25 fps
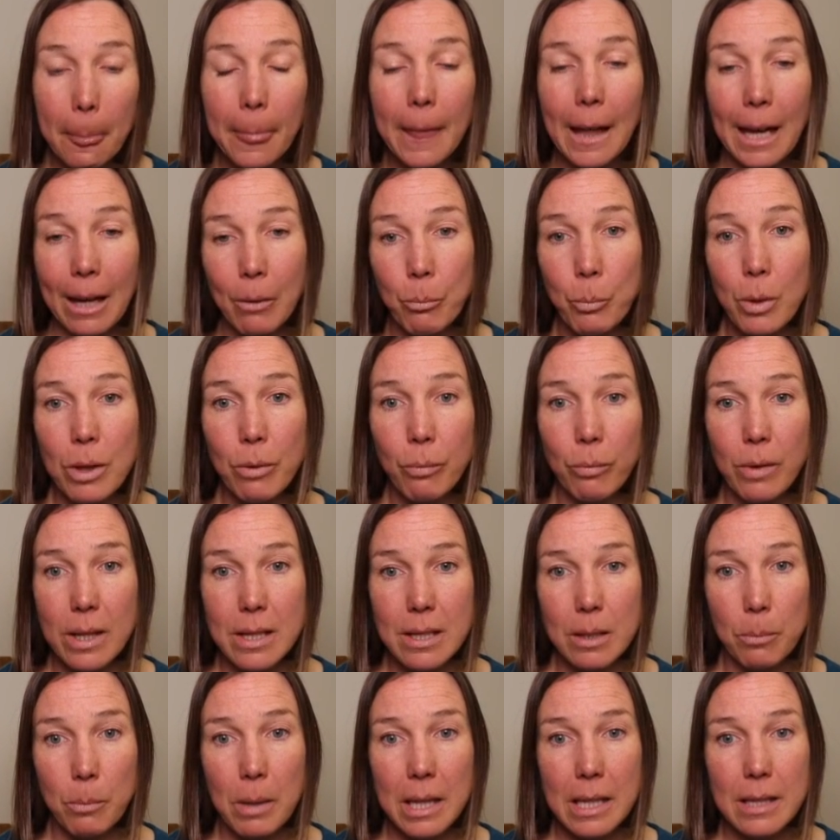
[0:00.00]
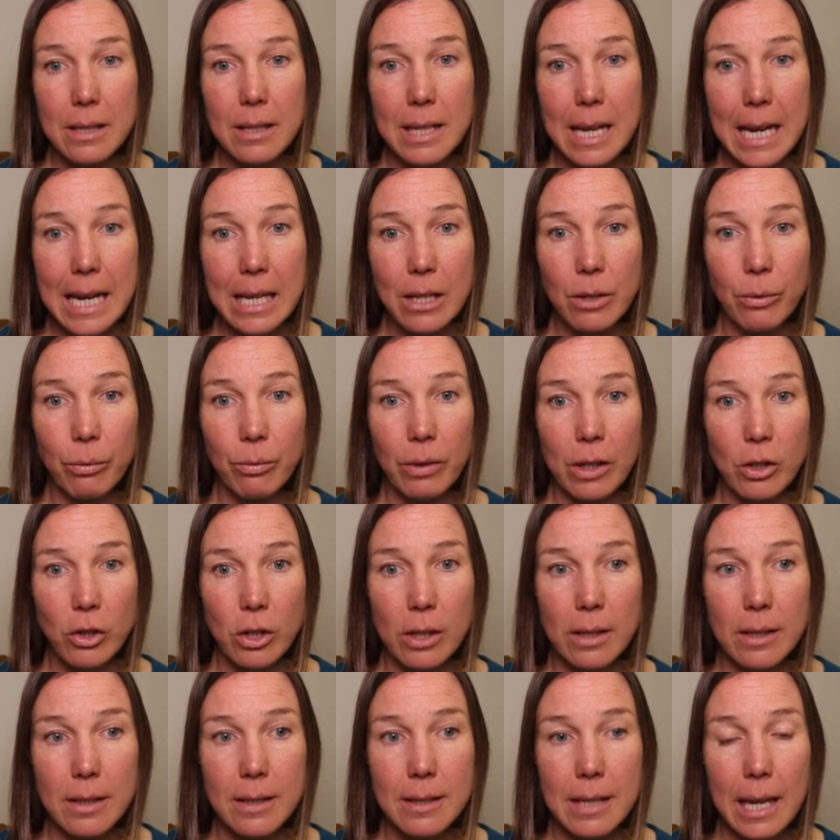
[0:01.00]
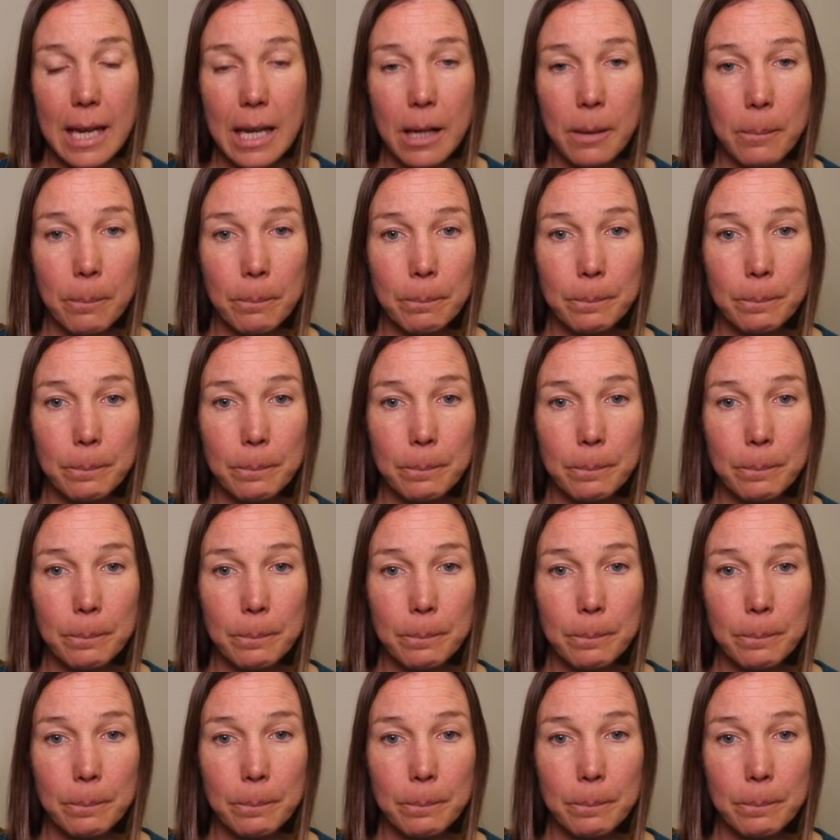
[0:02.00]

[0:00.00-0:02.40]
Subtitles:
and with vitamin D deficiency.